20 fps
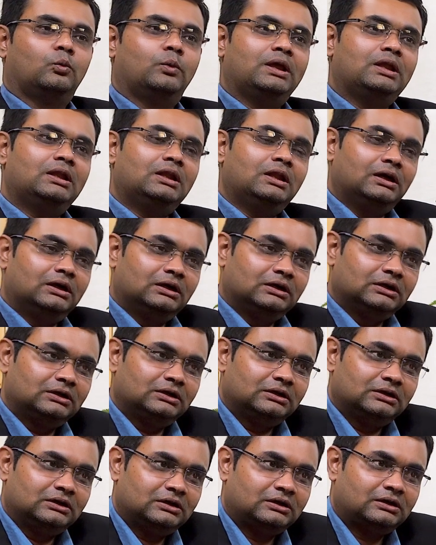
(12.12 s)

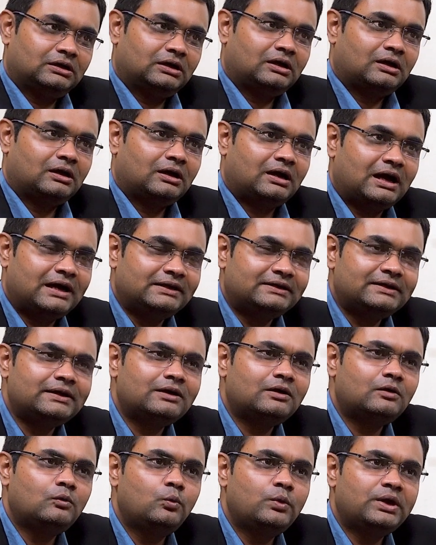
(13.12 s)
I
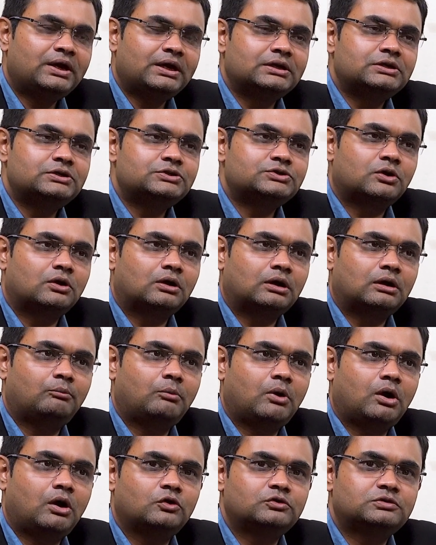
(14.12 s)
think we can talk
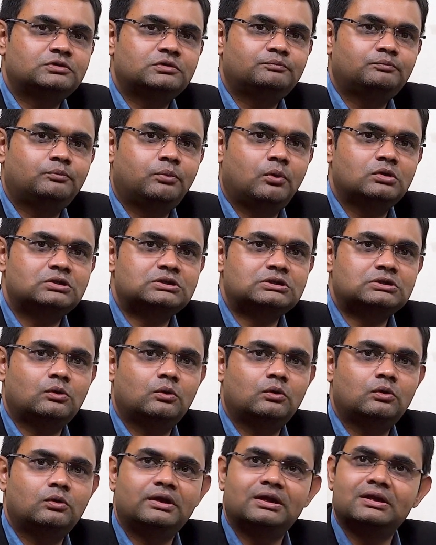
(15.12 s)
about
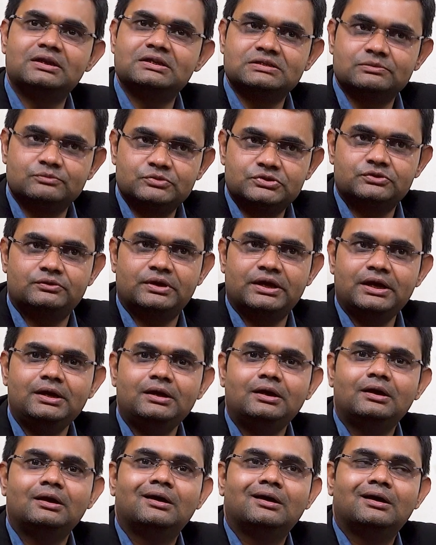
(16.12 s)
post-colonialism
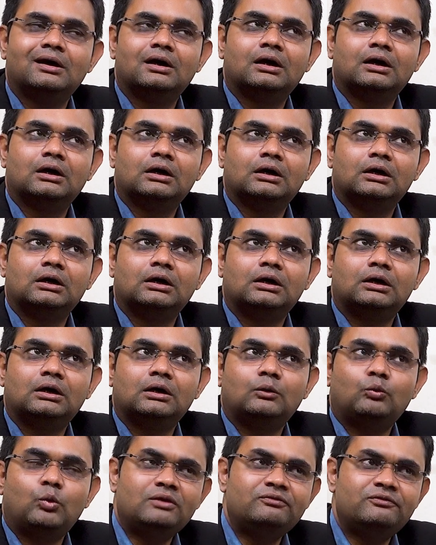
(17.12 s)
today.
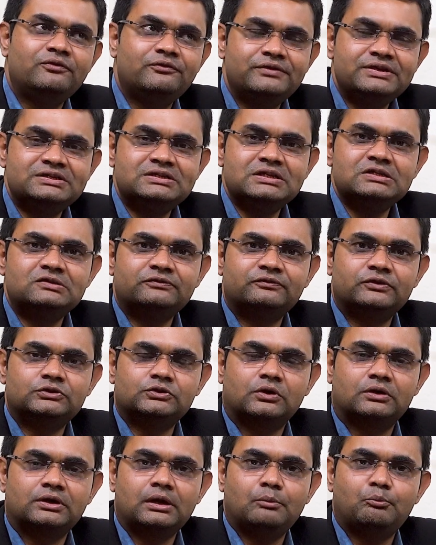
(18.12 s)
One of the reasons for
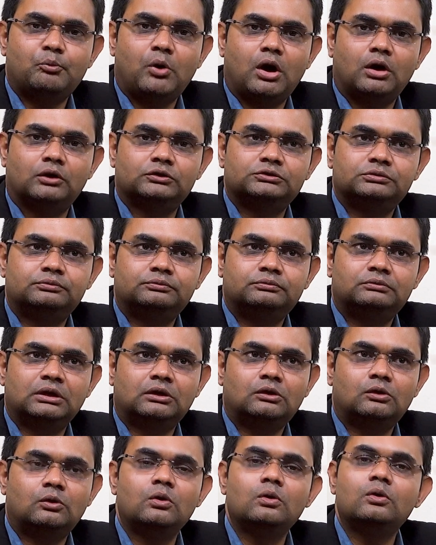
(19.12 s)
talking about the
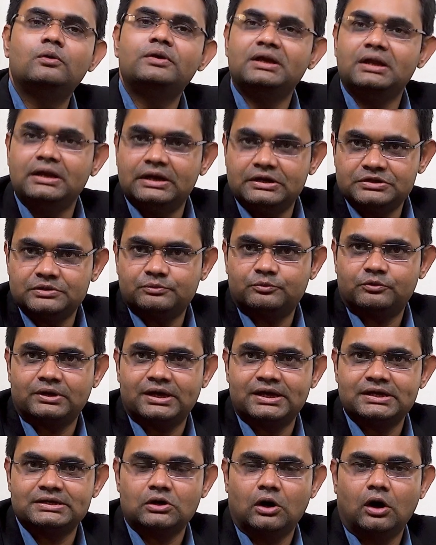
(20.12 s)
colonial
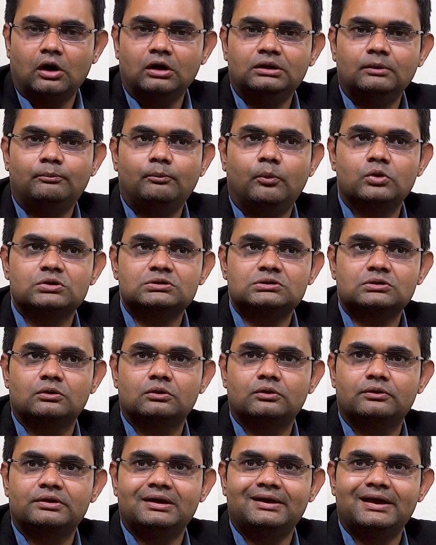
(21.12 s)
enterprise or the
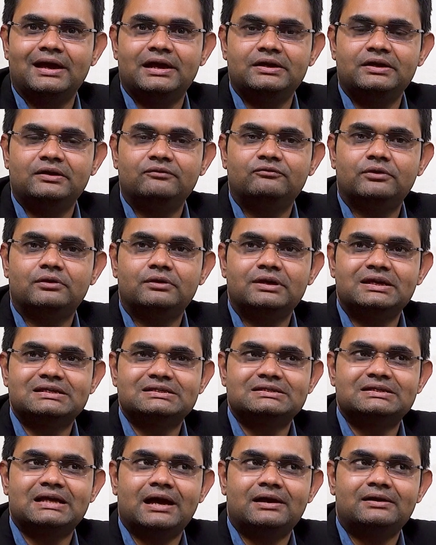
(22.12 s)
post-colonial endeavor
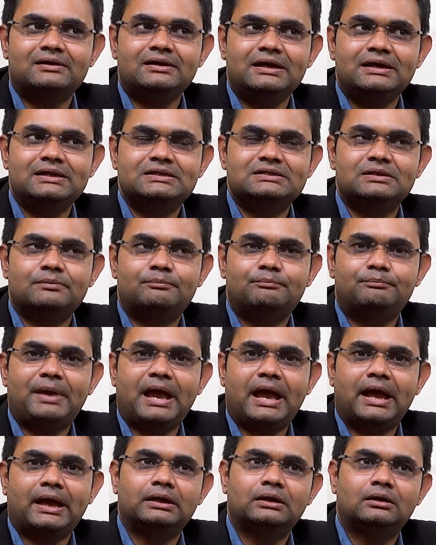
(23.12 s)
is that it's a
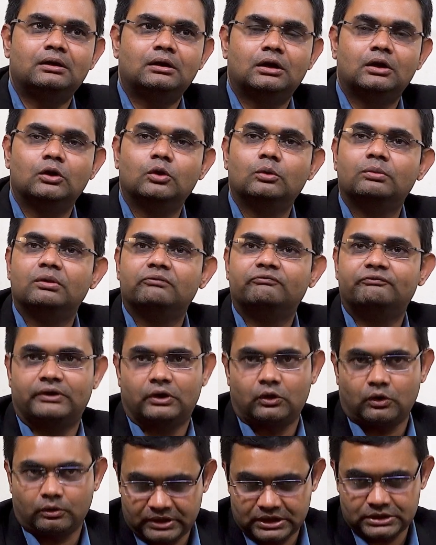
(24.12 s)
pan-global
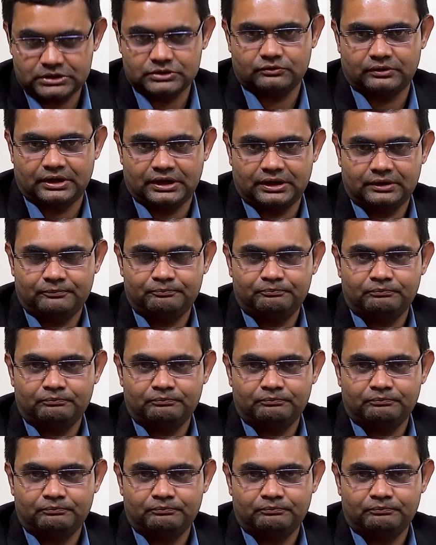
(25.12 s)
phenomena today.